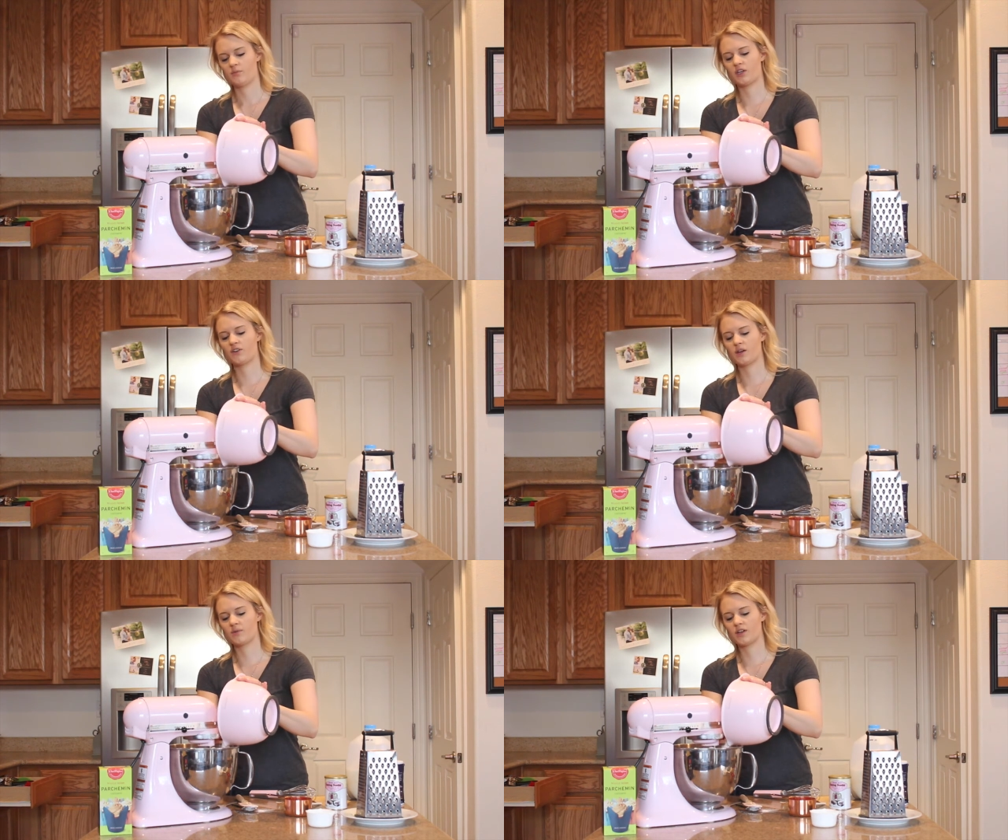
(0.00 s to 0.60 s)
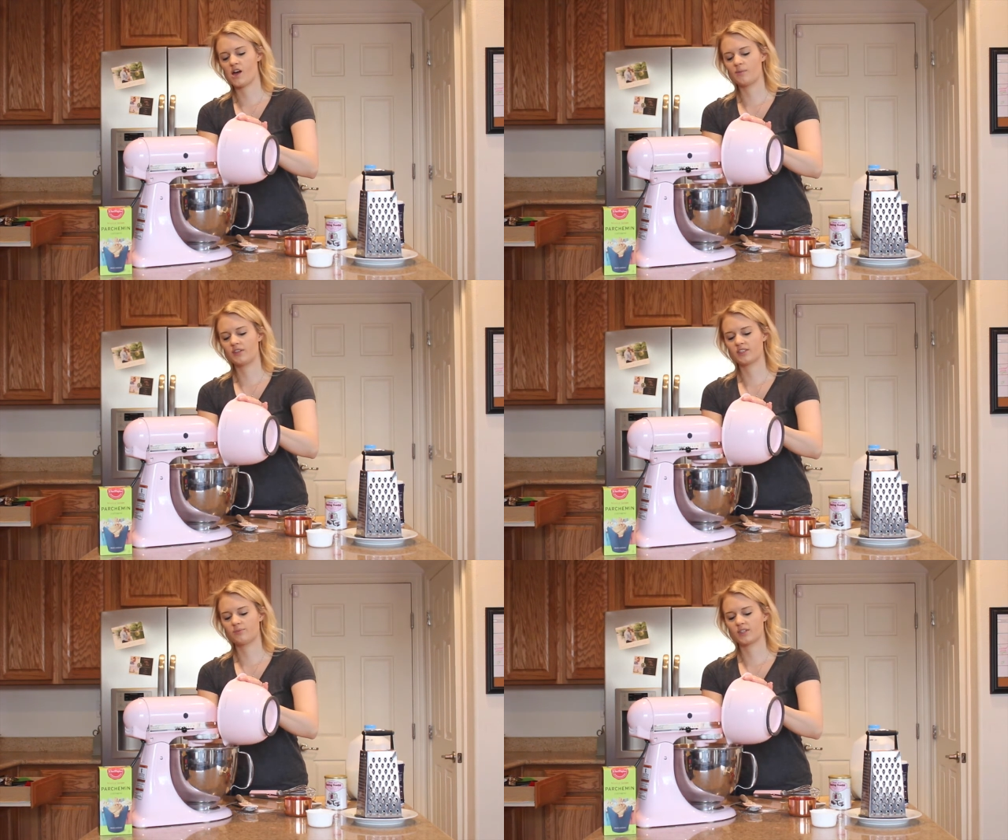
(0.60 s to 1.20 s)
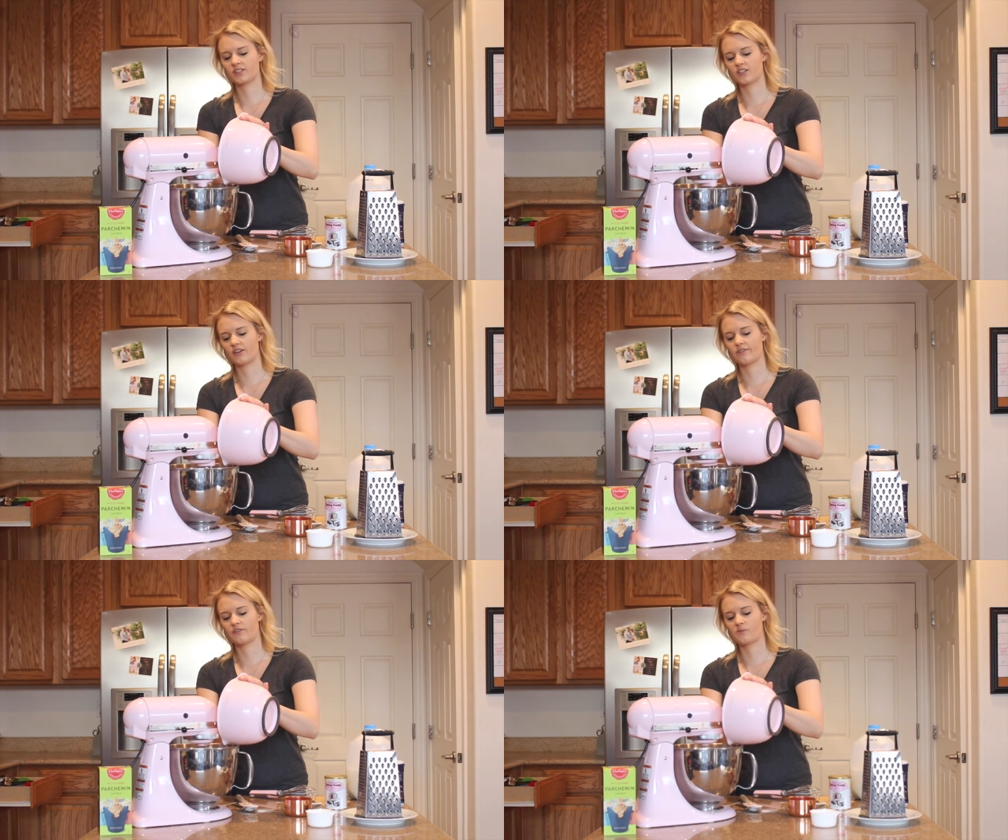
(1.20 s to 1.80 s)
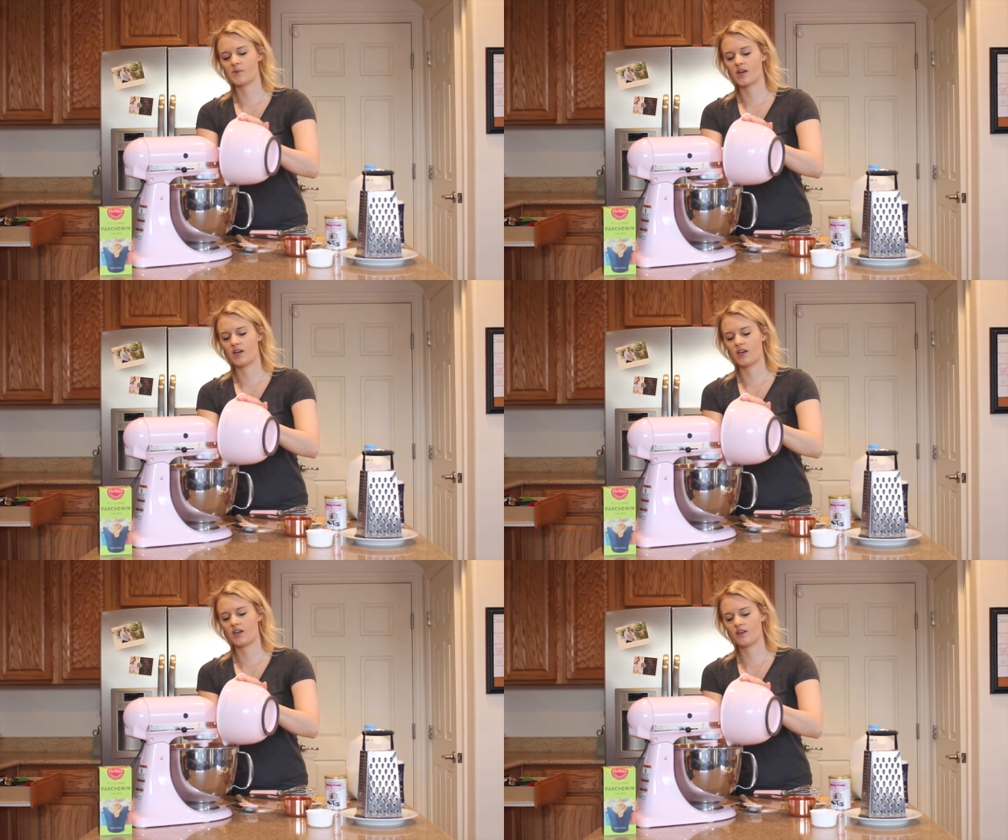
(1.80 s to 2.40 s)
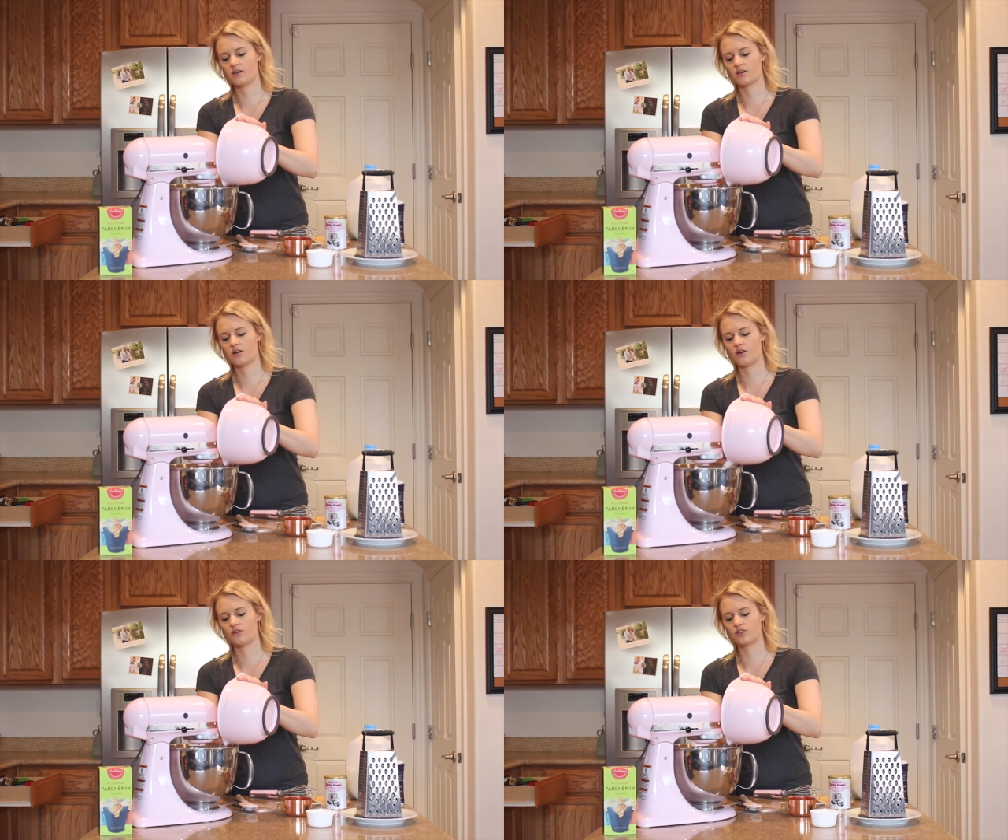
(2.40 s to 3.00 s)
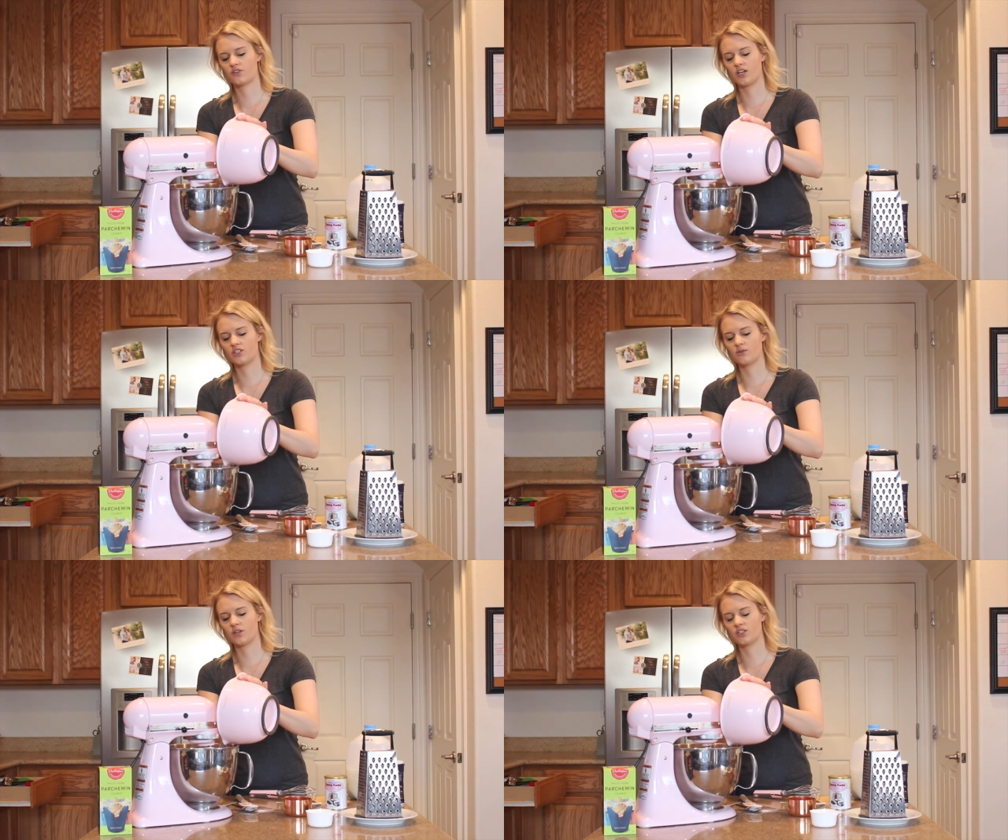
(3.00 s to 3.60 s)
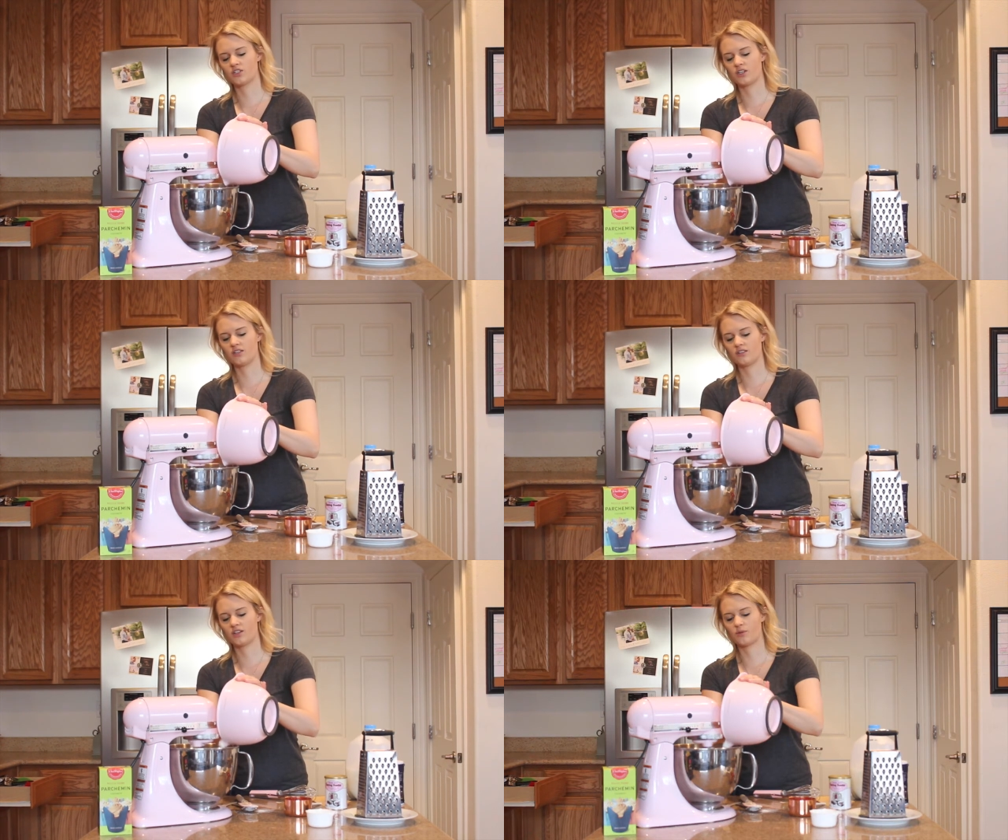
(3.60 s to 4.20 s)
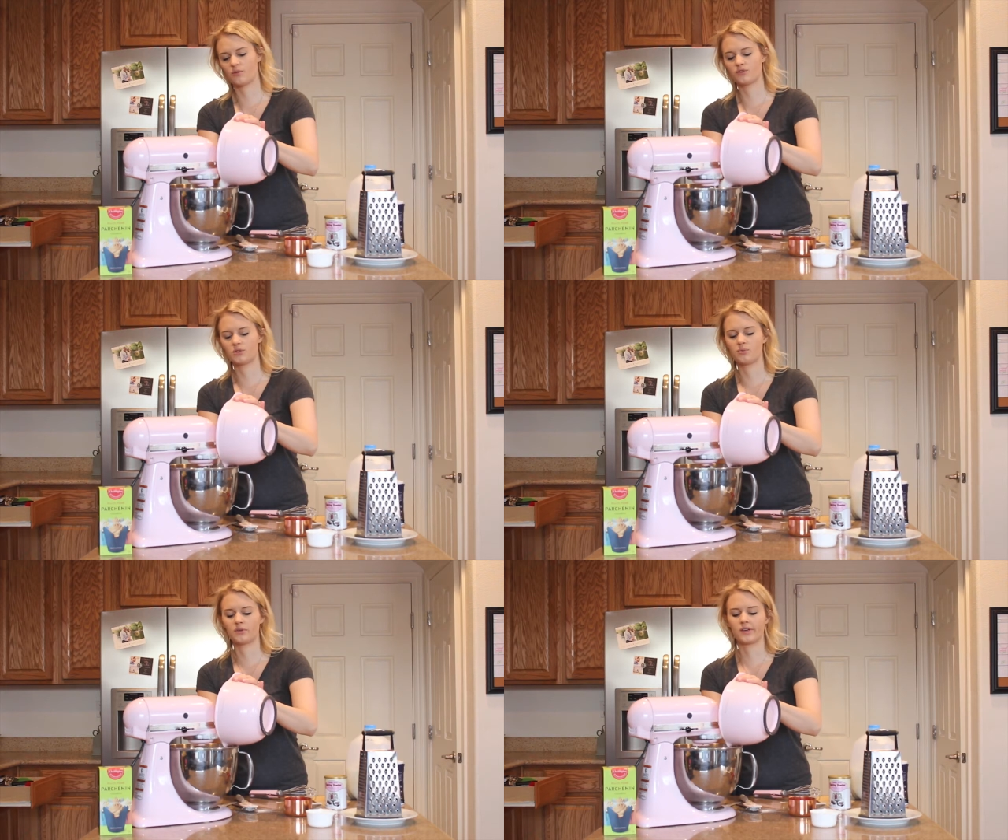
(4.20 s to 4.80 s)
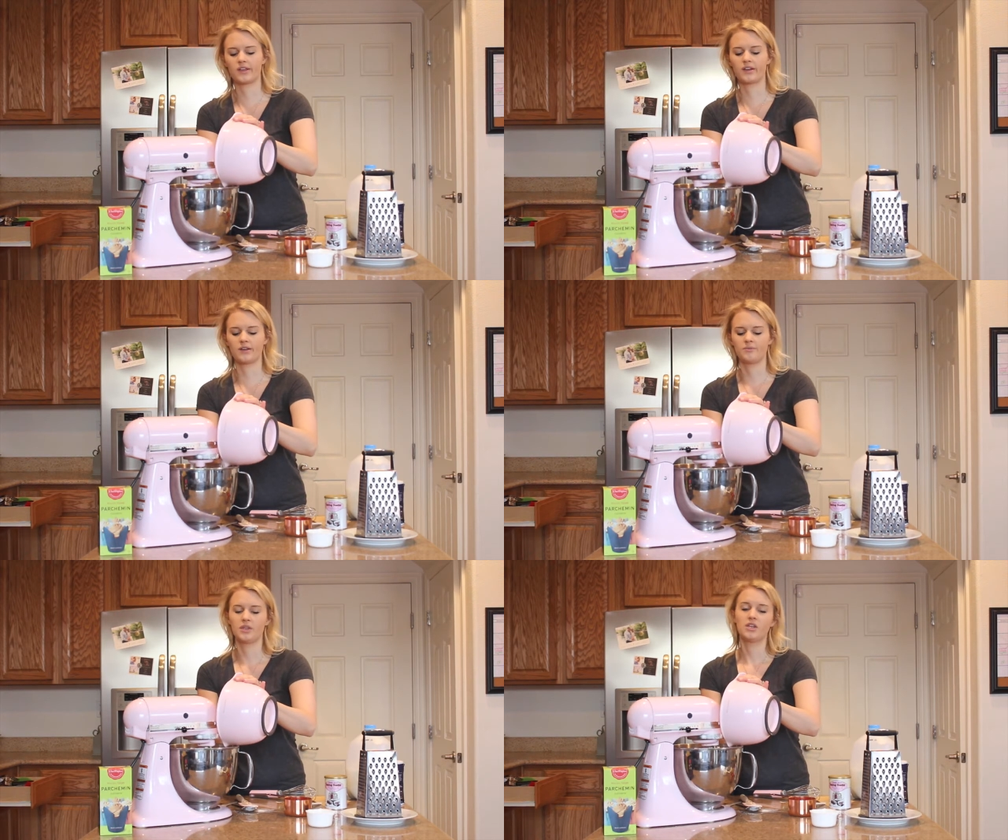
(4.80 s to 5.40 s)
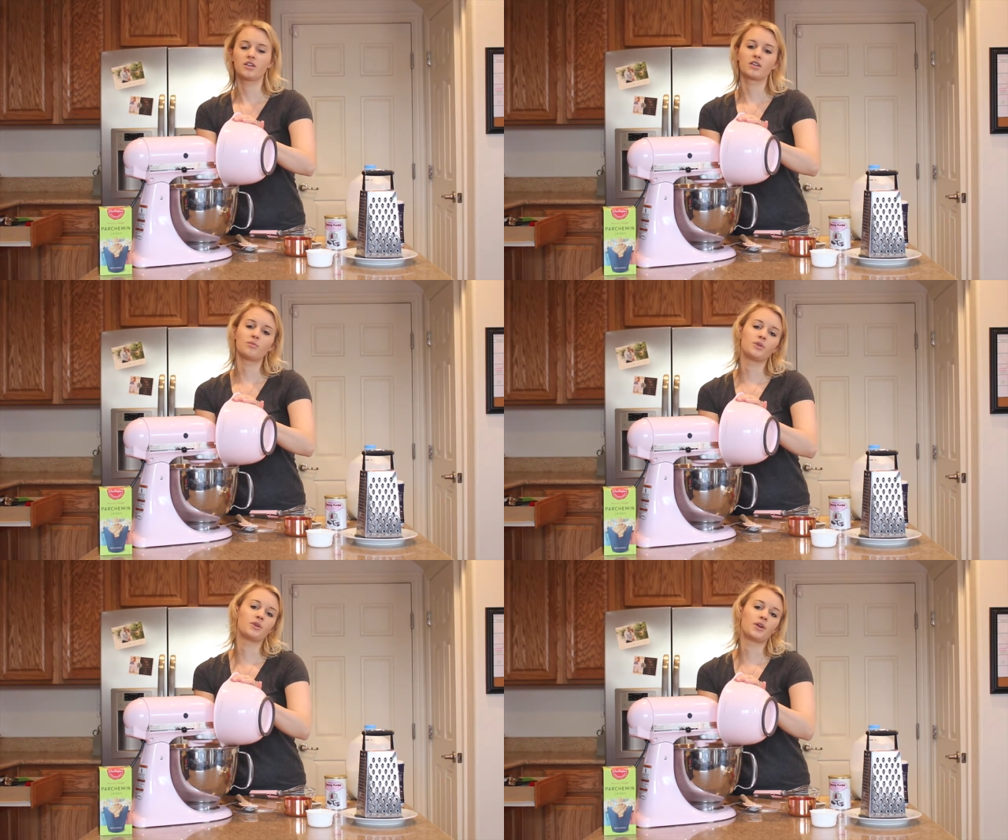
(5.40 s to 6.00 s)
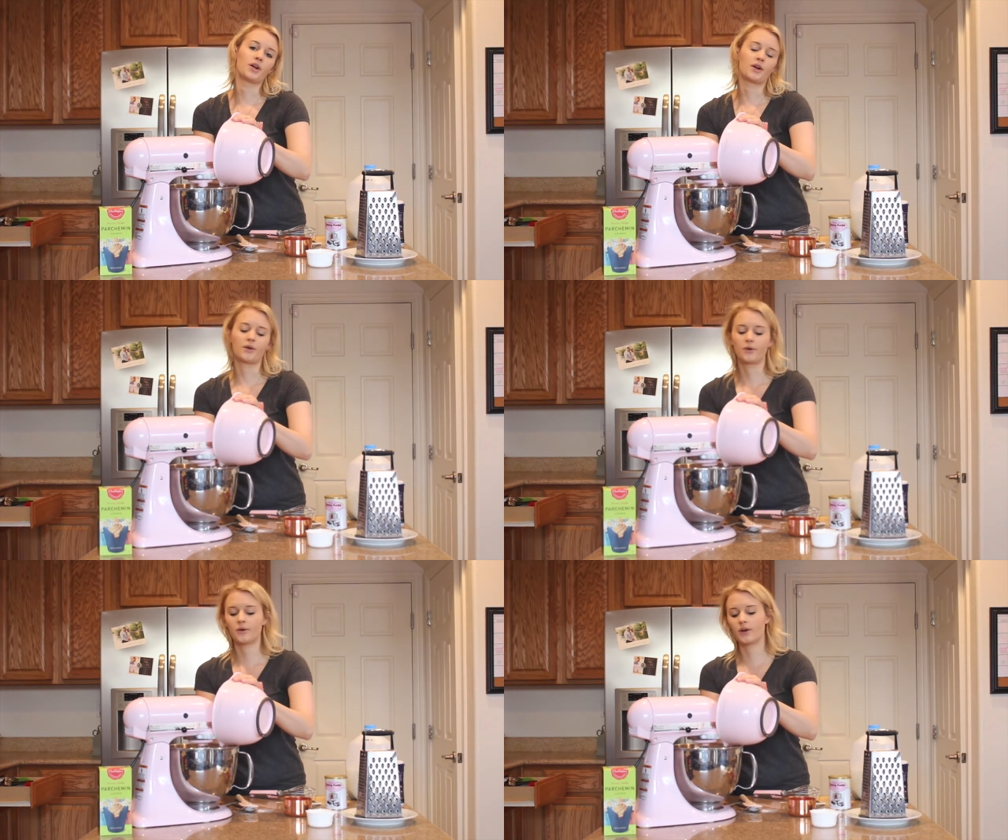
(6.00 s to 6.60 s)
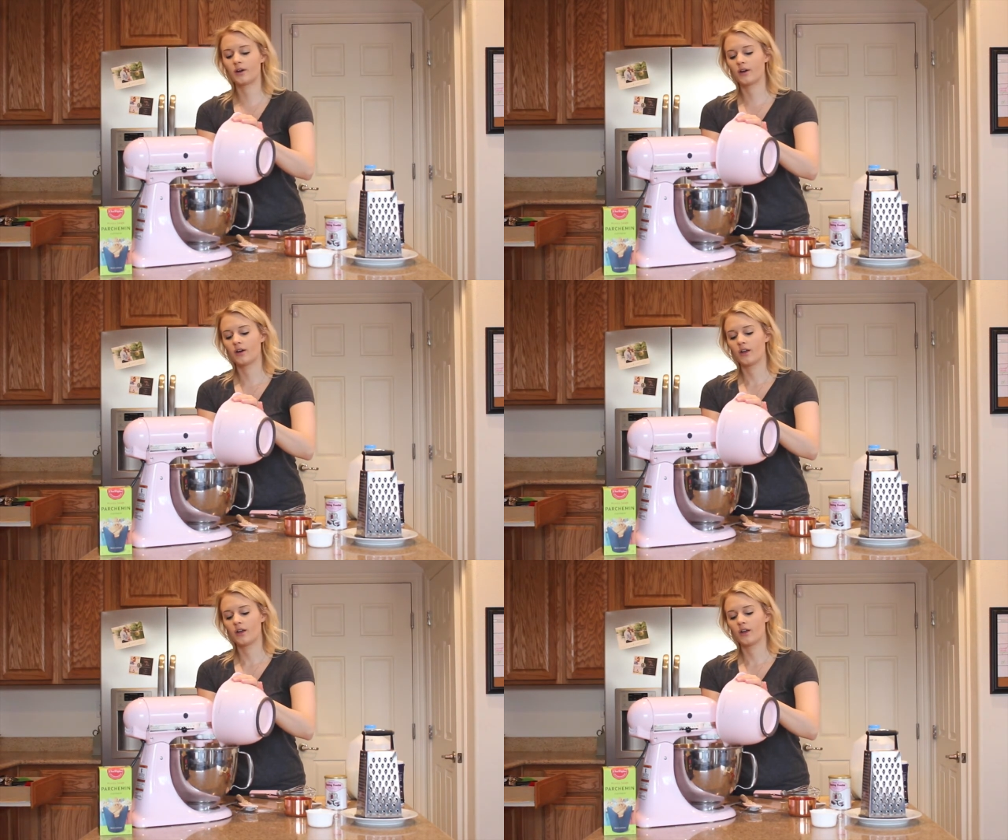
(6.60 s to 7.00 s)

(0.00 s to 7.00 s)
My grandma got me this mixer for my college graduation. Most people get a computer or,